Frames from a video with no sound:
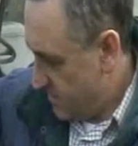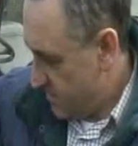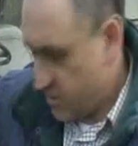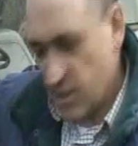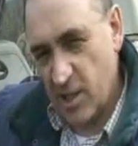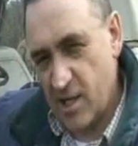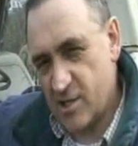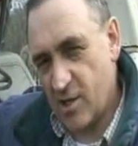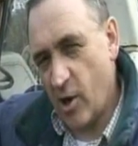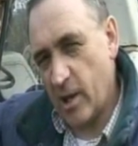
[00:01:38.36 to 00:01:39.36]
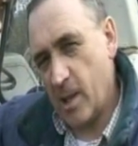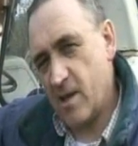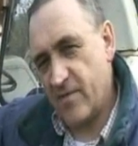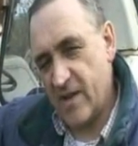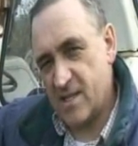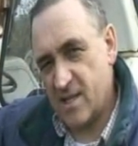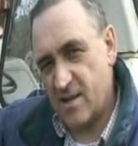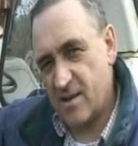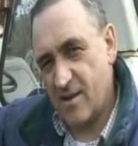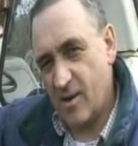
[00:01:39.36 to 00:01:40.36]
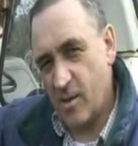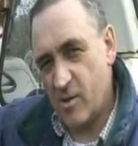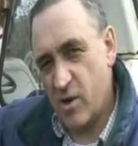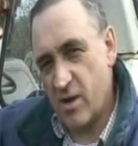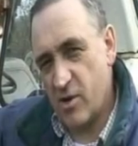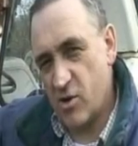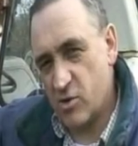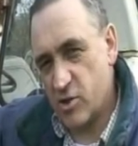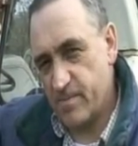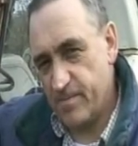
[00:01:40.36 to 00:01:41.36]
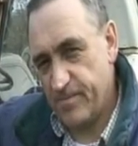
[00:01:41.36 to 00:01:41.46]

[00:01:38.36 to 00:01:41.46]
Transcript: Still needs an oil leak fixing on the rear reduction.